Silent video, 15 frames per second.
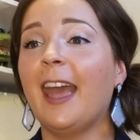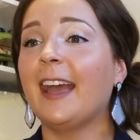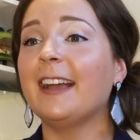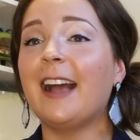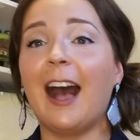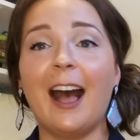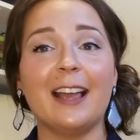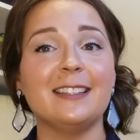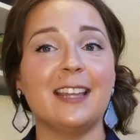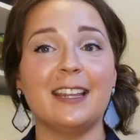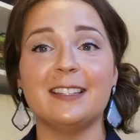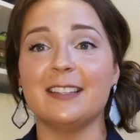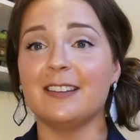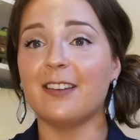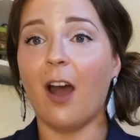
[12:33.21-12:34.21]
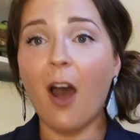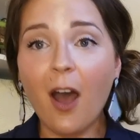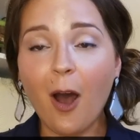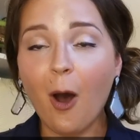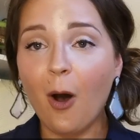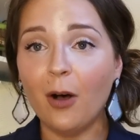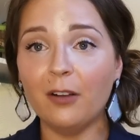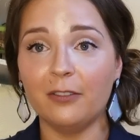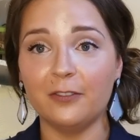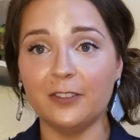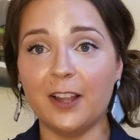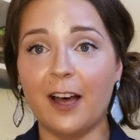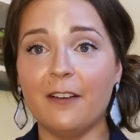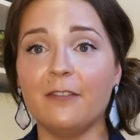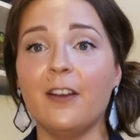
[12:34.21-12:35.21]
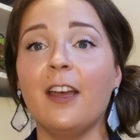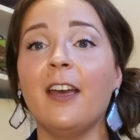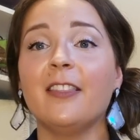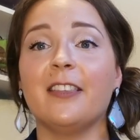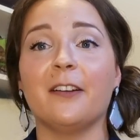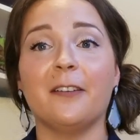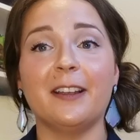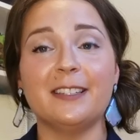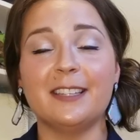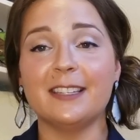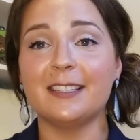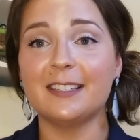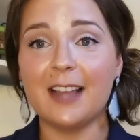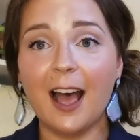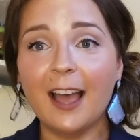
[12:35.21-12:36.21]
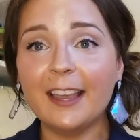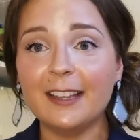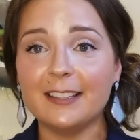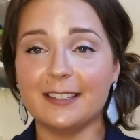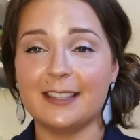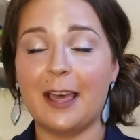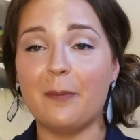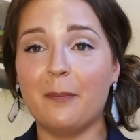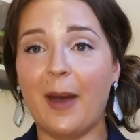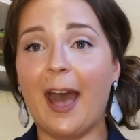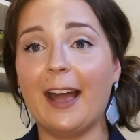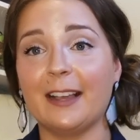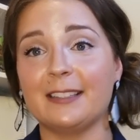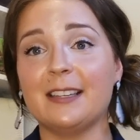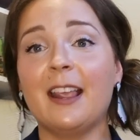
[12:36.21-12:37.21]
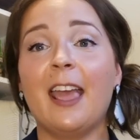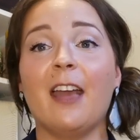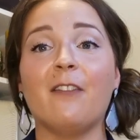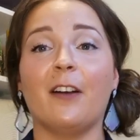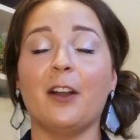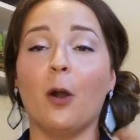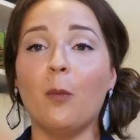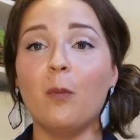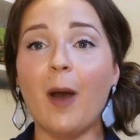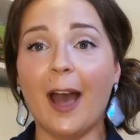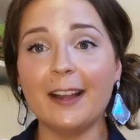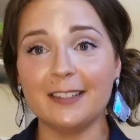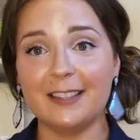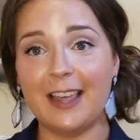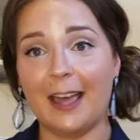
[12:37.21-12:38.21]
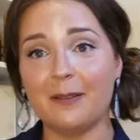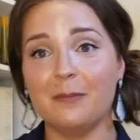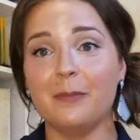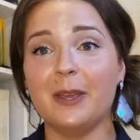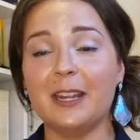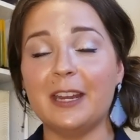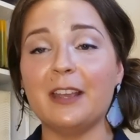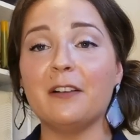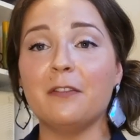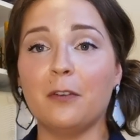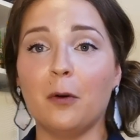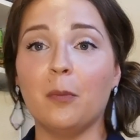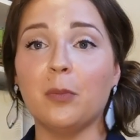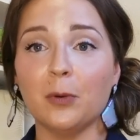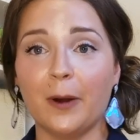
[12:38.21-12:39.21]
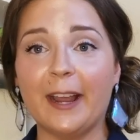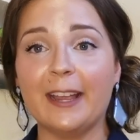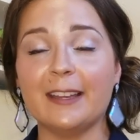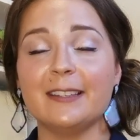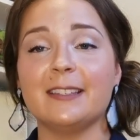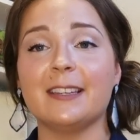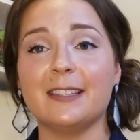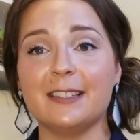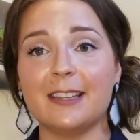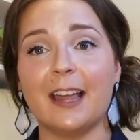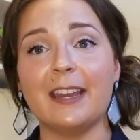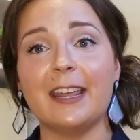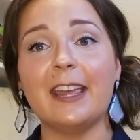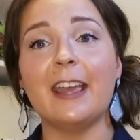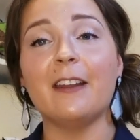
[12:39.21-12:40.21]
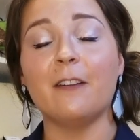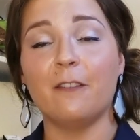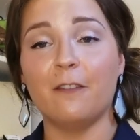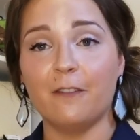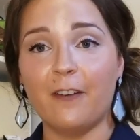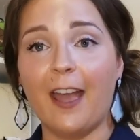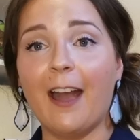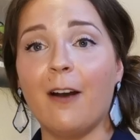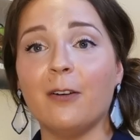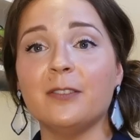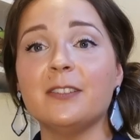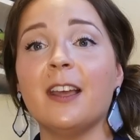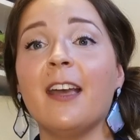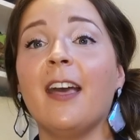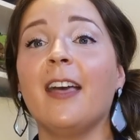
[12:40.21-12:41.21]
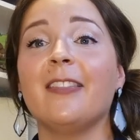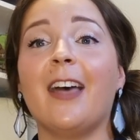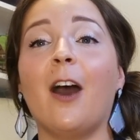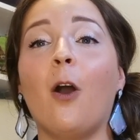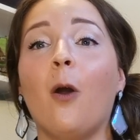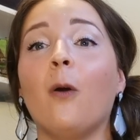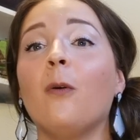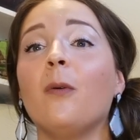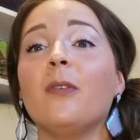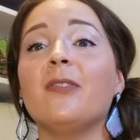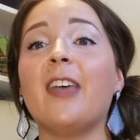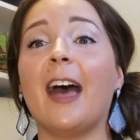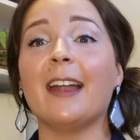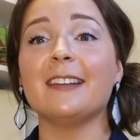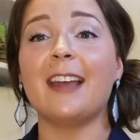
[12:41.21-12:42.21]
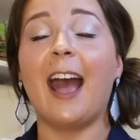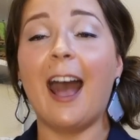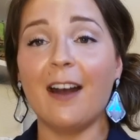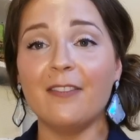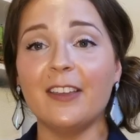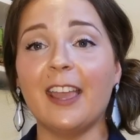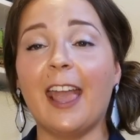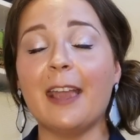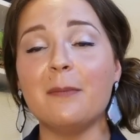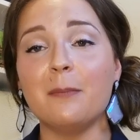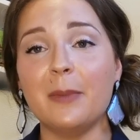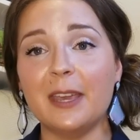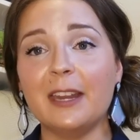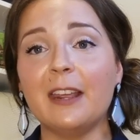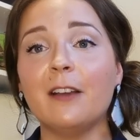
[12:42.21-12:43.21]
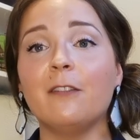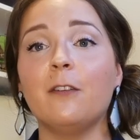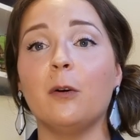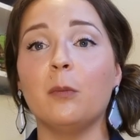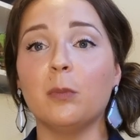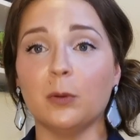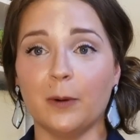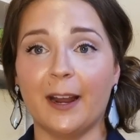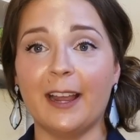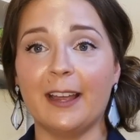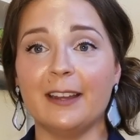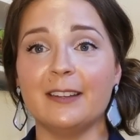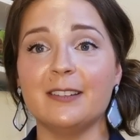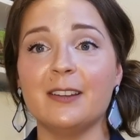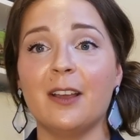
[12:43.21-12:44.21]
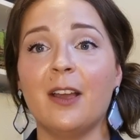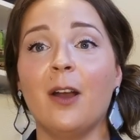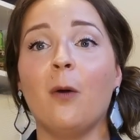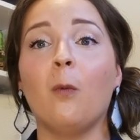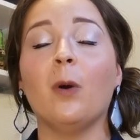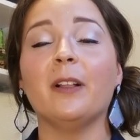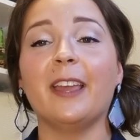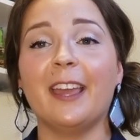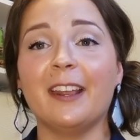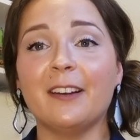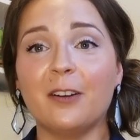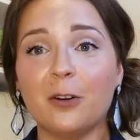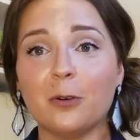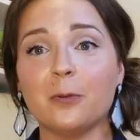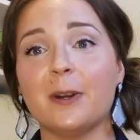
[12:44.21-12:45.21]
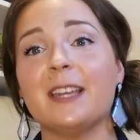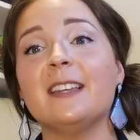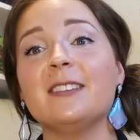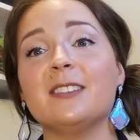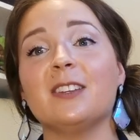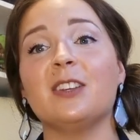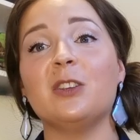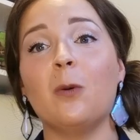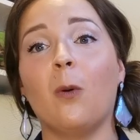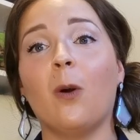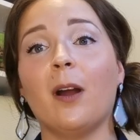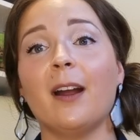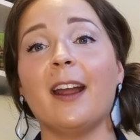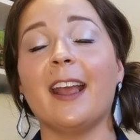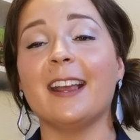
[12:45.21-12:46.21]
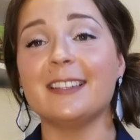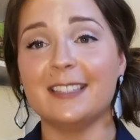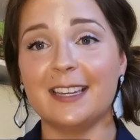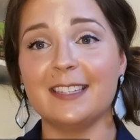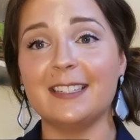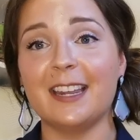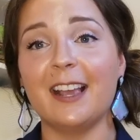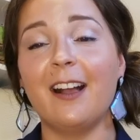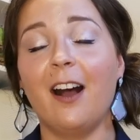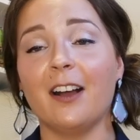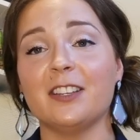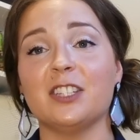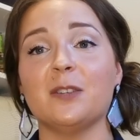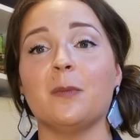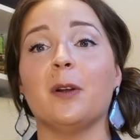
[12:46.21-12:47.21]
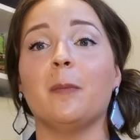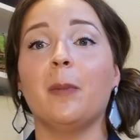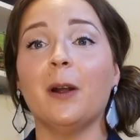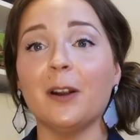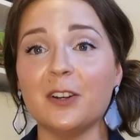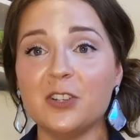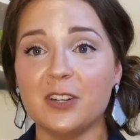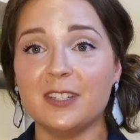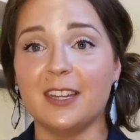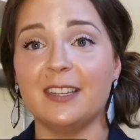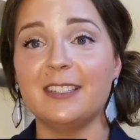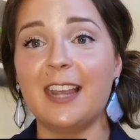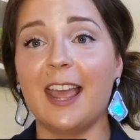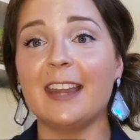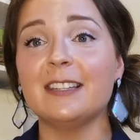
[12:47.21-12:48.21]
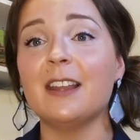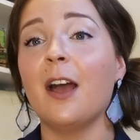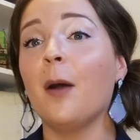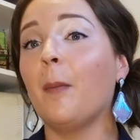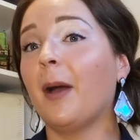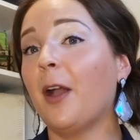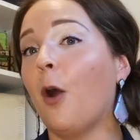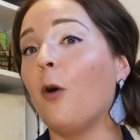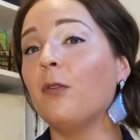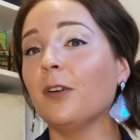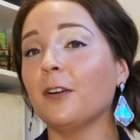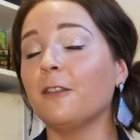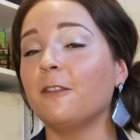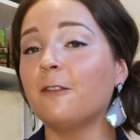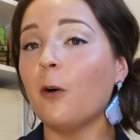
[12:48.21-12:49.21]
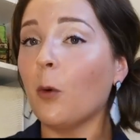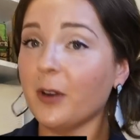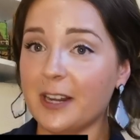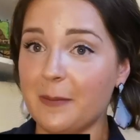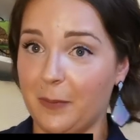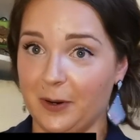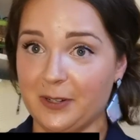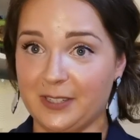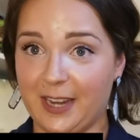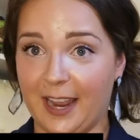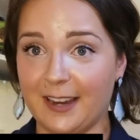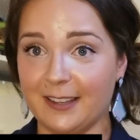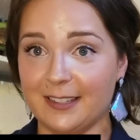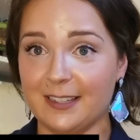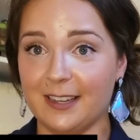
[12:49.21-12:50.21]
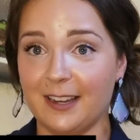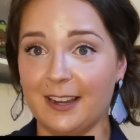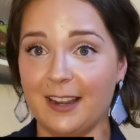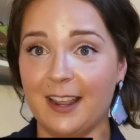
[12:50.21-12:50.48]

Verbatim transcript: And, guys, it's not all fluff. There is science that backs, if I go back to that meaningful brands study, it found that, oh, that having a meaningful brand will increase your existing customer purchase intent by over 40%.